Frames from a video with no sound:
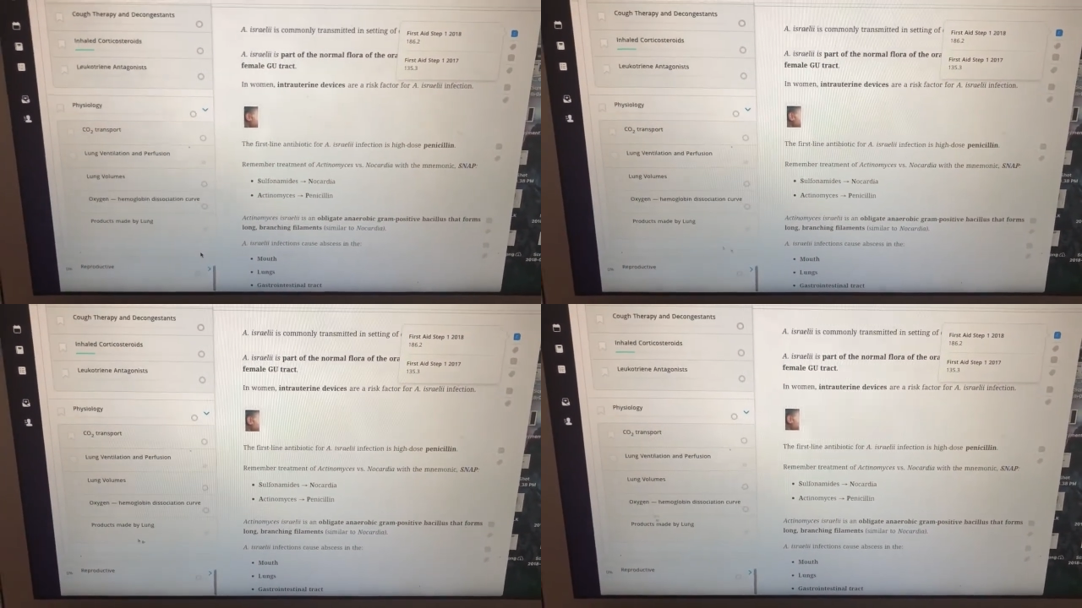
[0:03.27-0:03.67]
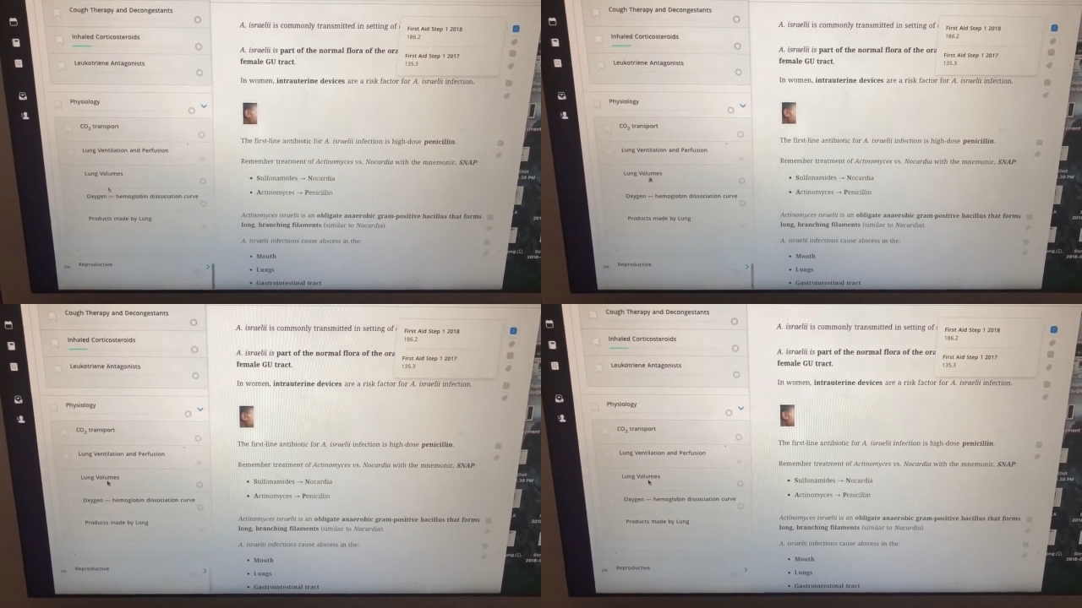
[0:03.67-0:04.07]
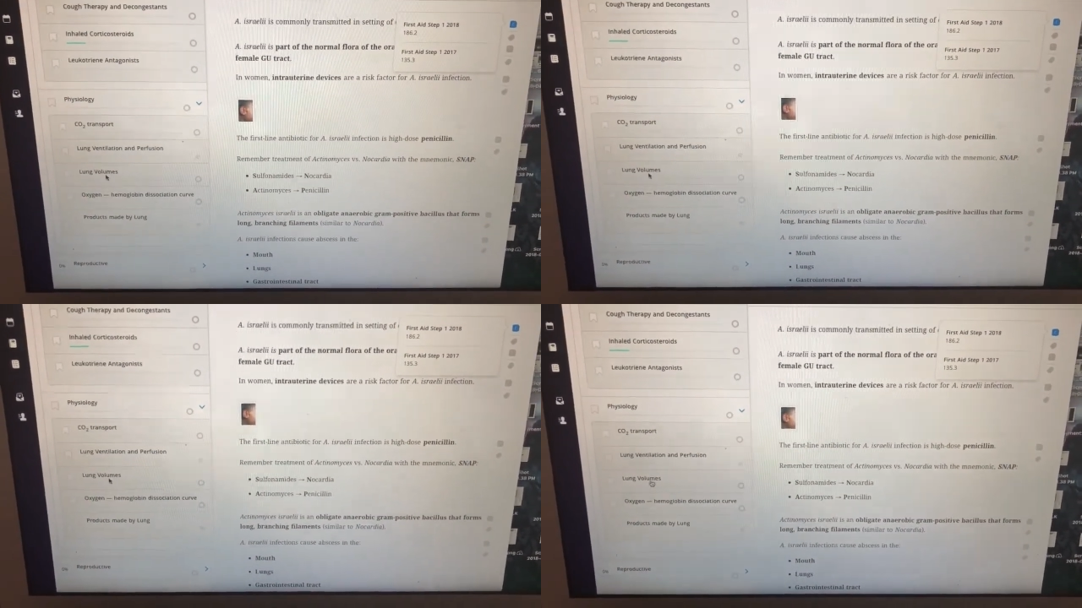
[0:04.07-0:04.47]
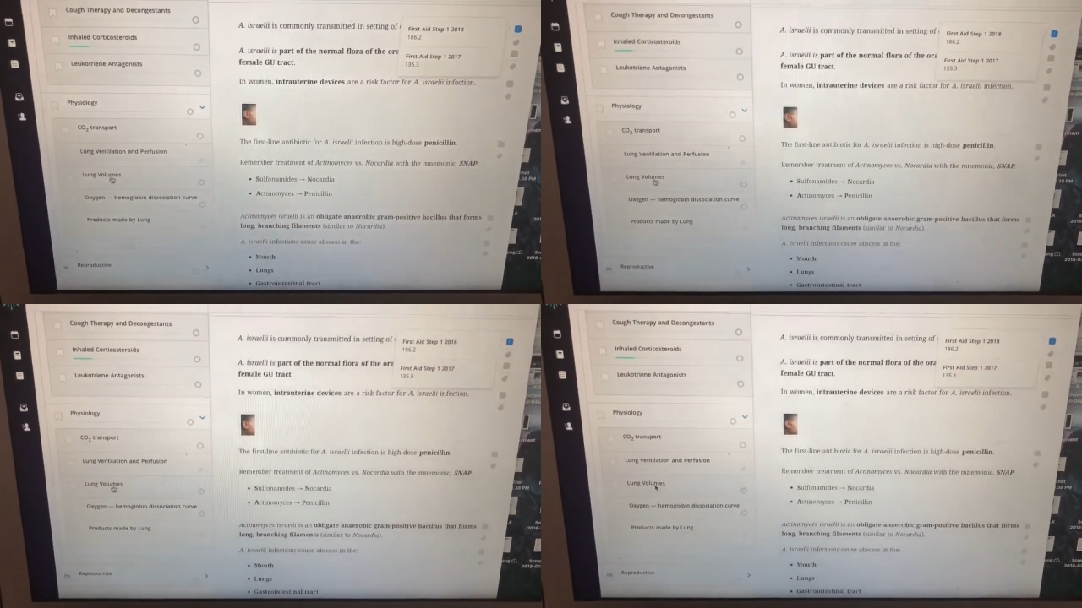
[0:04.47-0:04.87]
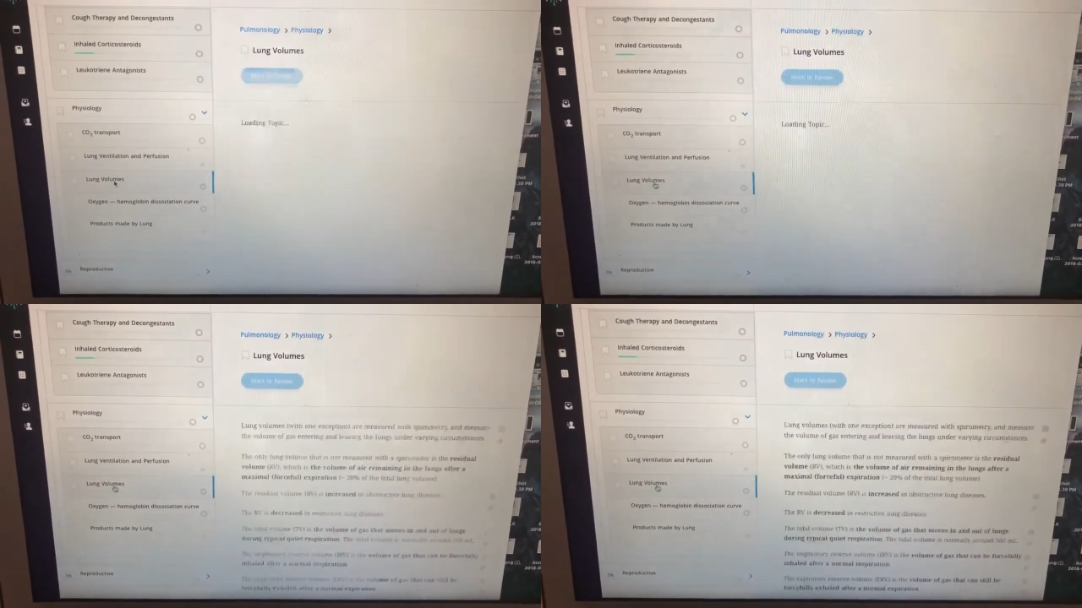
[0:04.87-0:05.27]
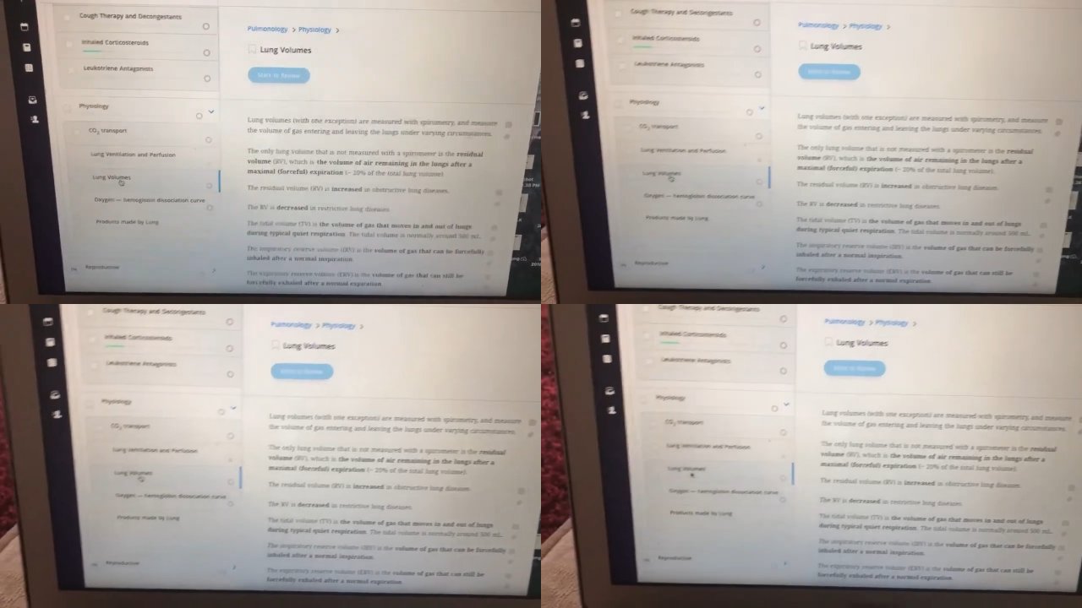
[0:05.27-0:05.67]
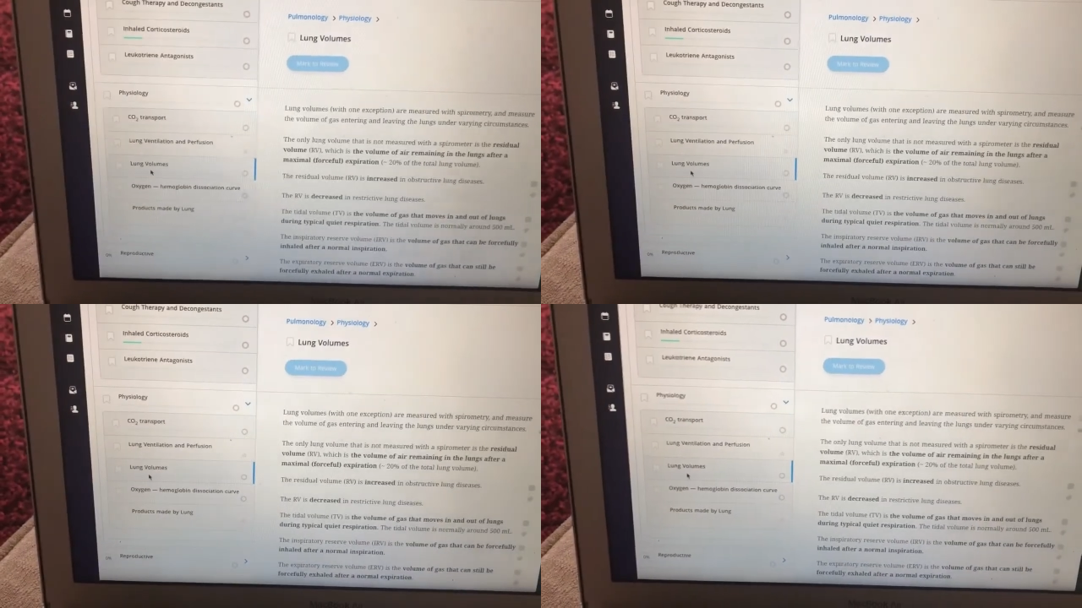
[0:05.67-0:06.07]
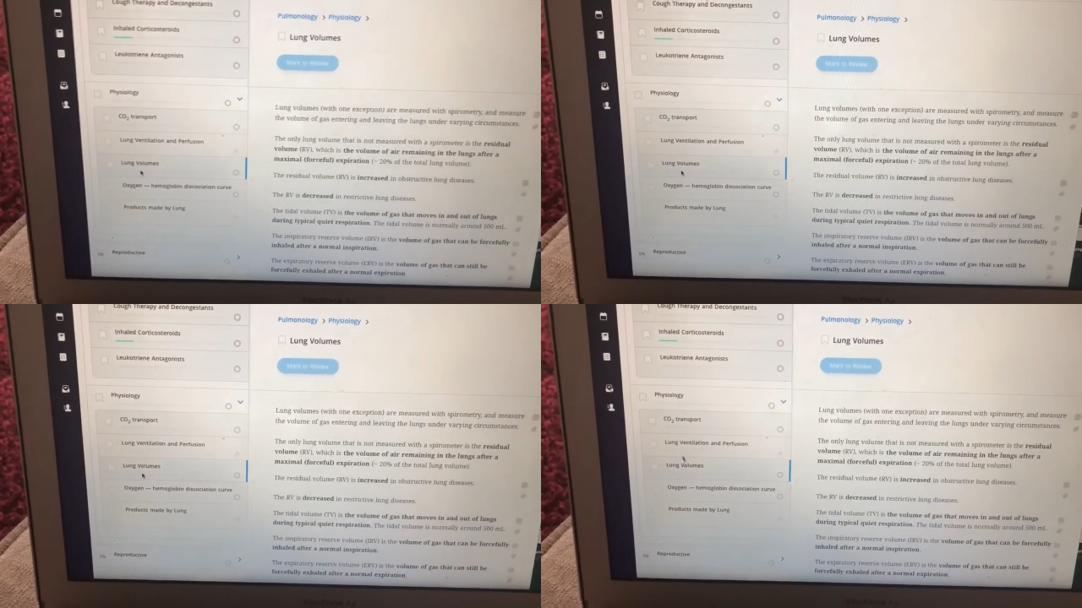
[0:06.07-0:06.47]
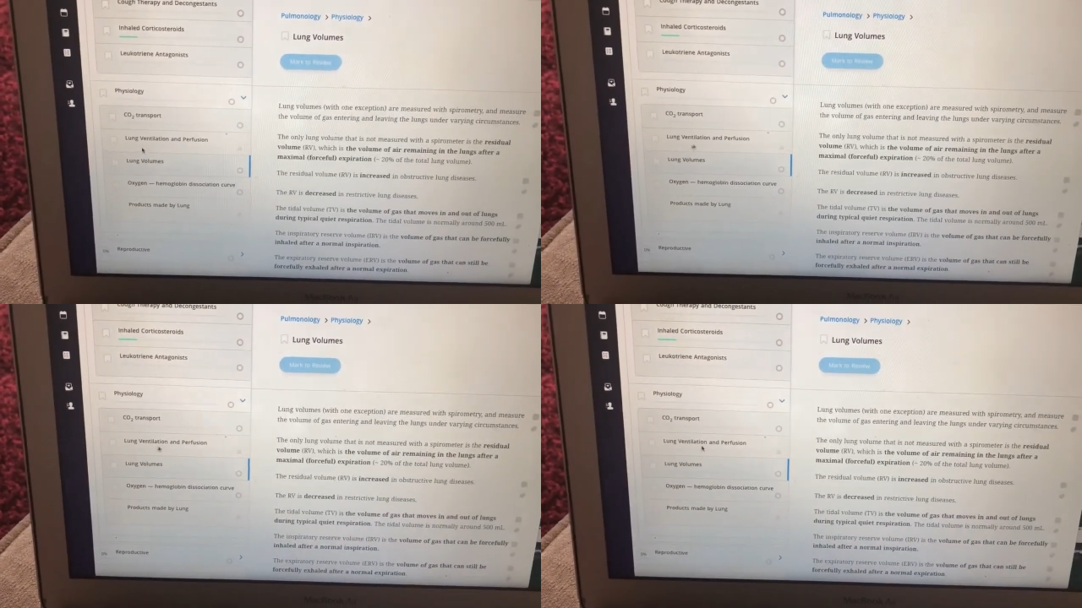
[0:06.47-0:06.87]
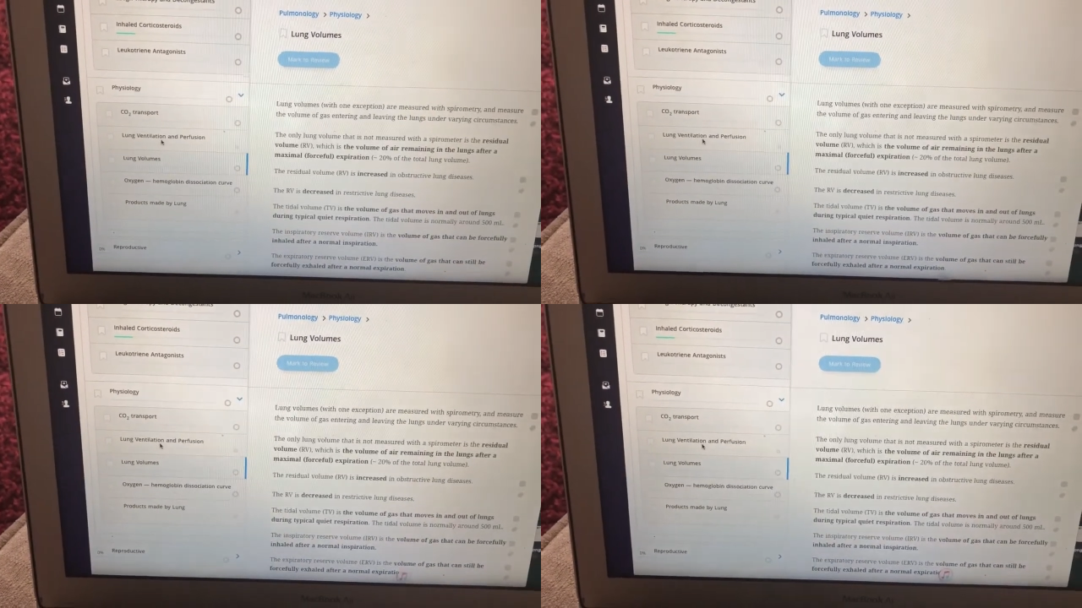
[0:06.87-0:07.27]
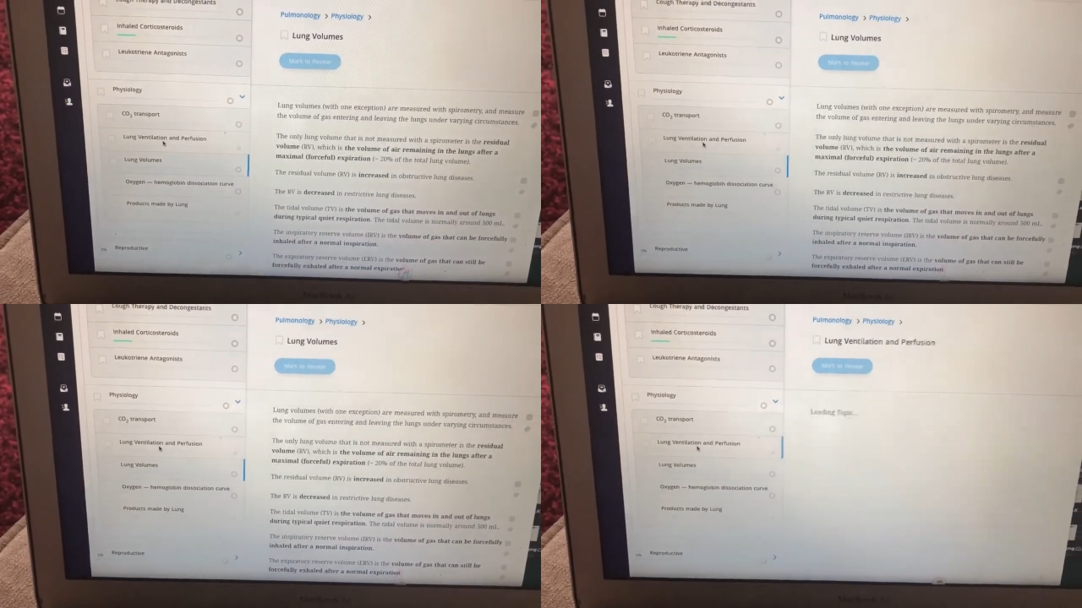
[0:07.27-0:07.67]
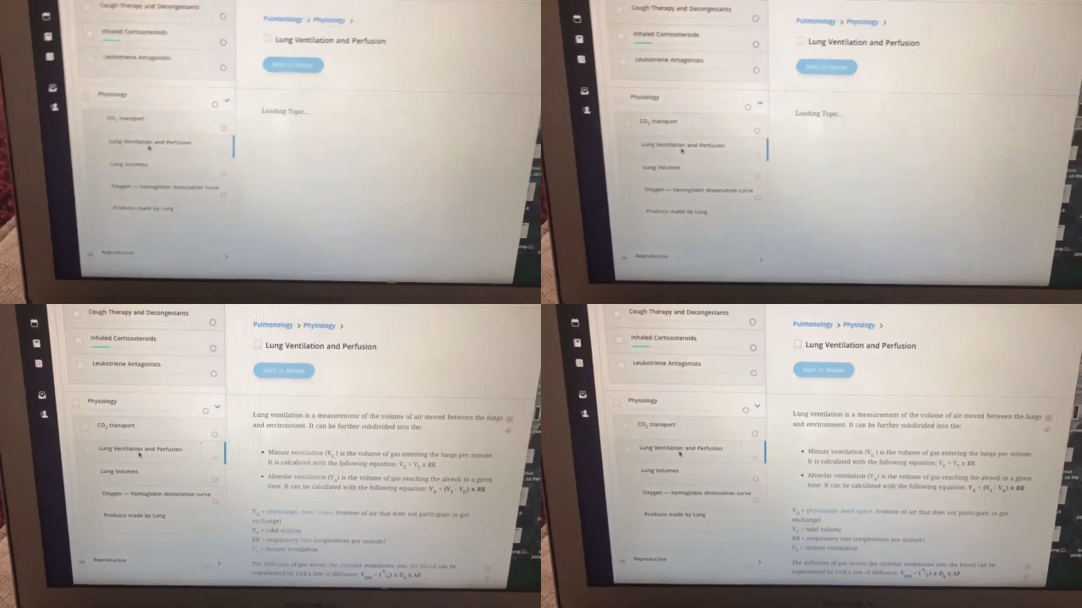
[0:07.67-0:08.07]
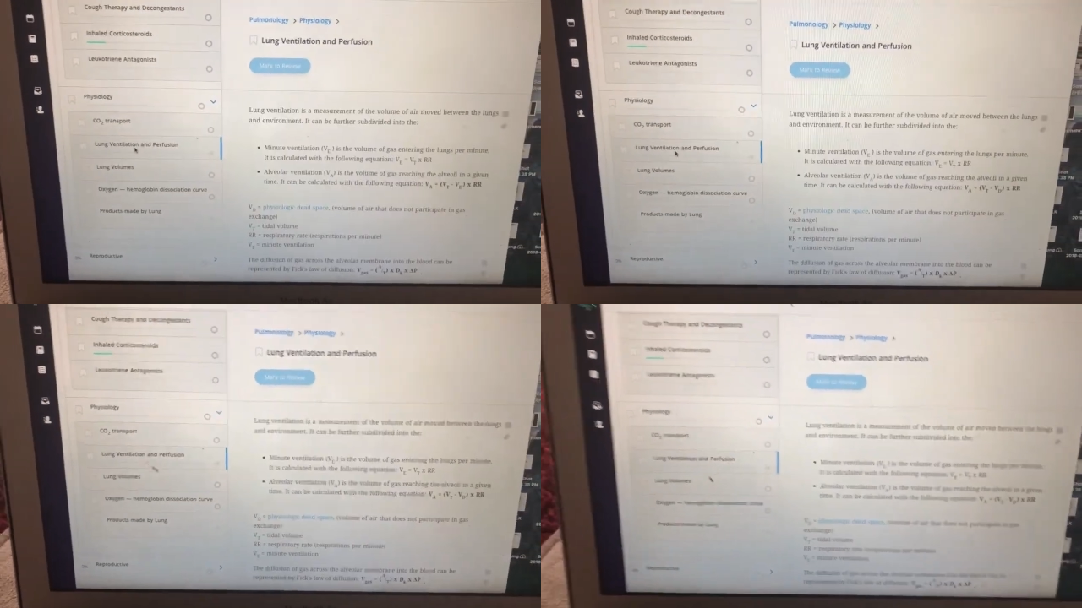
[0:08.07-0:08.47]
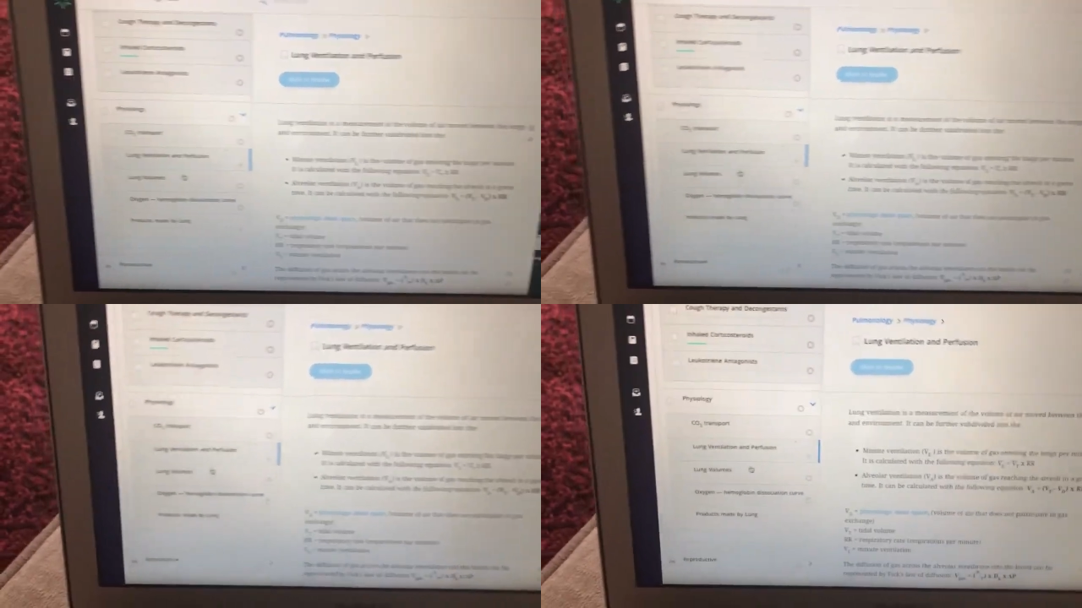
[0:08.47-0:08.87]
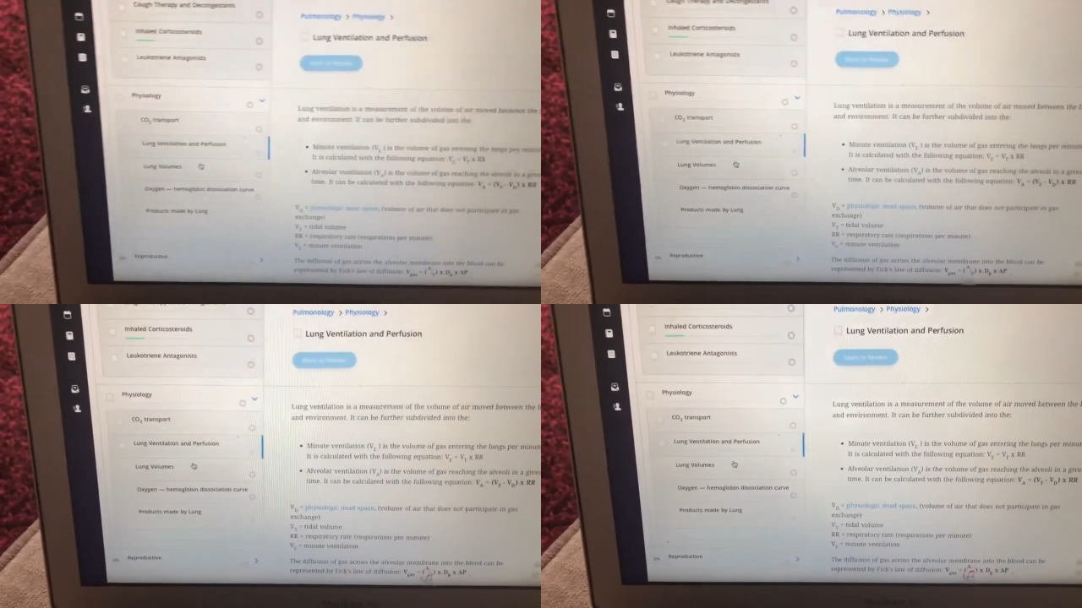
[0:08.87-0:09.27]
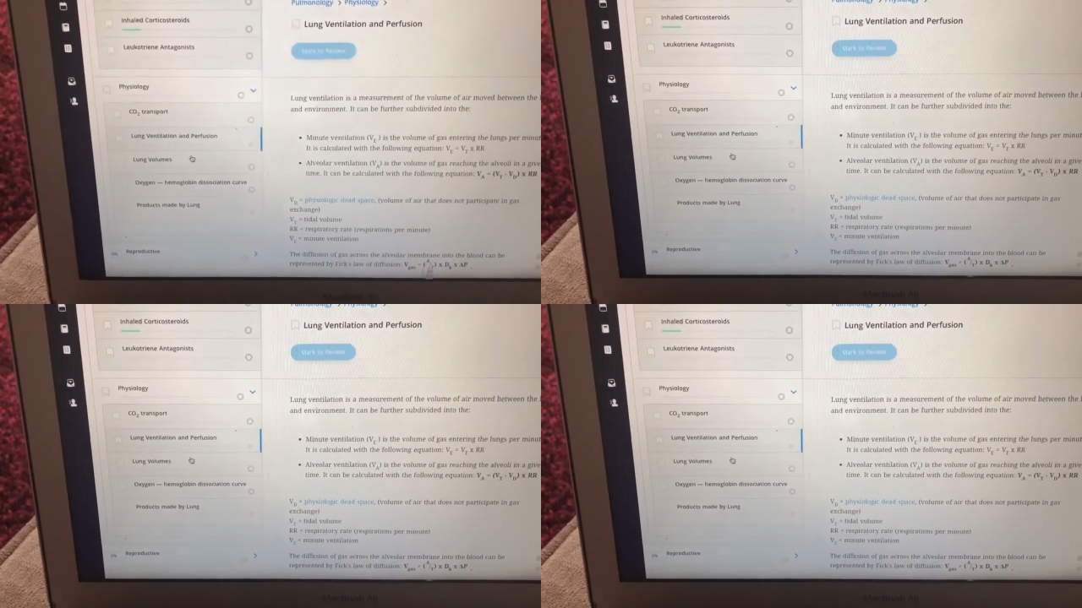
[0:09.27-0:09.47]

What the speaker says: Nobody's mouth can be seen.